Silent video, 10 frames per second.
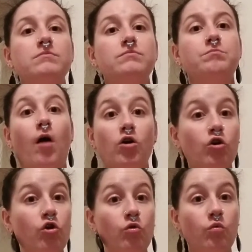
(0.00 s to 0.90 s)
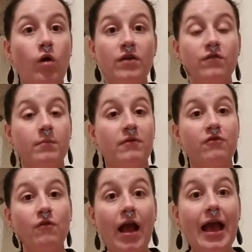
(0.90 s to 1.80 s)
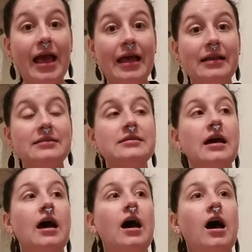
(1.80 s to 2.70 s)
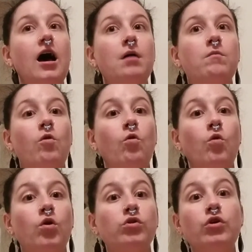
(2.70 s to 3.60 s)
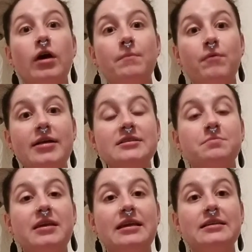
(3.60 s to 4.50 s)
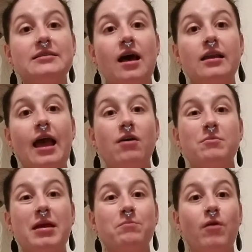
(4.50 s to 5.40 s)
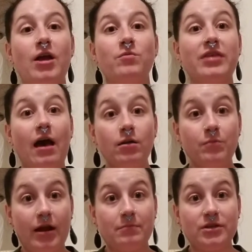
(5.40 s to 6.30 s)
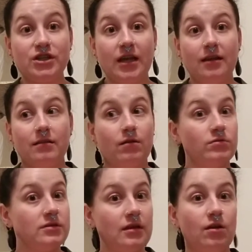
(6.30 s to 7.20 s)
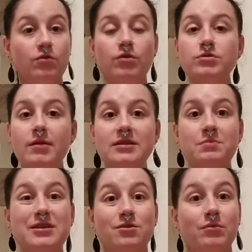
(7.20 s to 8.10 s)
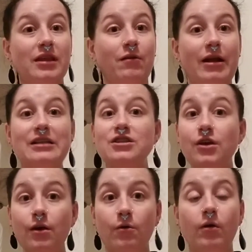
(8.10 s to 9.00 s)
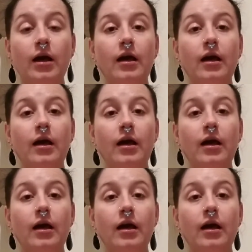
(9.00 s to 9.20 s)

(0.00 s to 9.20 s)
borrow one from a friend, or look up recipes on how to make bread without a bread machine. Those recipes are really great too.